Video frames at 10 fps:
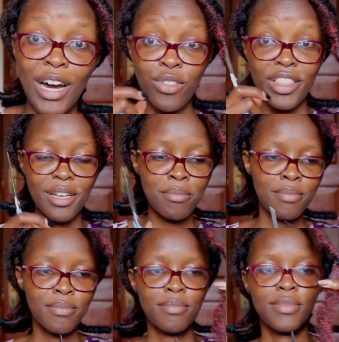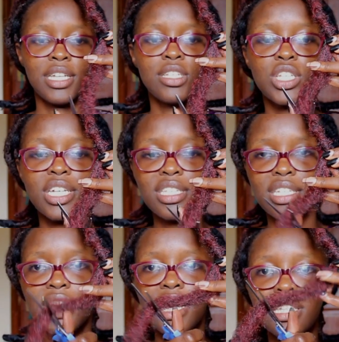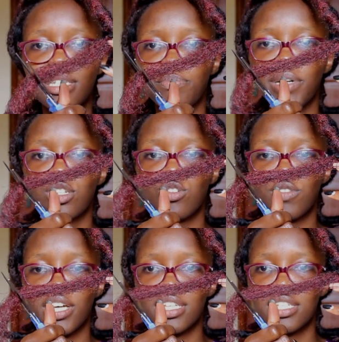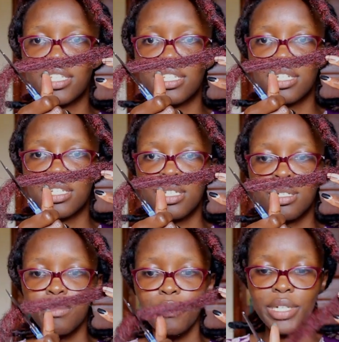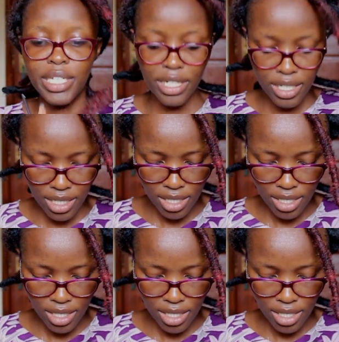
Found them, and just cut part of that braid.